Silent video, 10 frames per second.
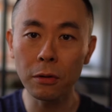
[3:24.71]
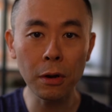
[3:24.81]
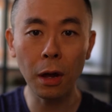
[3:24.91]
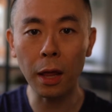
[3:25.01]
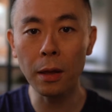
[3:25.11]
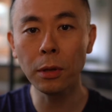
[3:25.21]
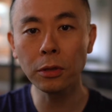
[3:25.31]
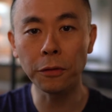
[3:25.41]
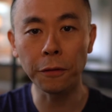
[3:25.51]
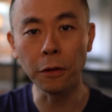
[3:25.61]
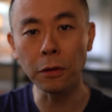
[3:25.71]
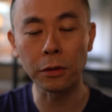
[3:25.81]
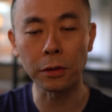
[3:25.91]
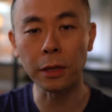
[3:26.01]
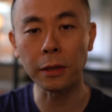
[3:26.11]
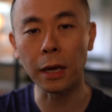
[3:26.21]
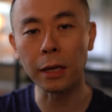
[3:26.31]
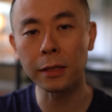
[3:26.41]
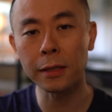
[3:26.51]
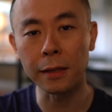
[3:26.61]
you're not able to focus on the
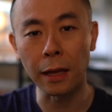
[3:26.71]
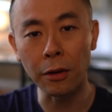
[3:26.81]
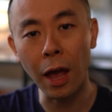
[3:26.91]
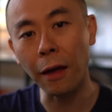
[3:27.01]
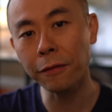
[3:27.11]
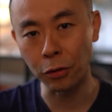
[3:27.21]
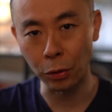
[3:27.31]
tasks that you have to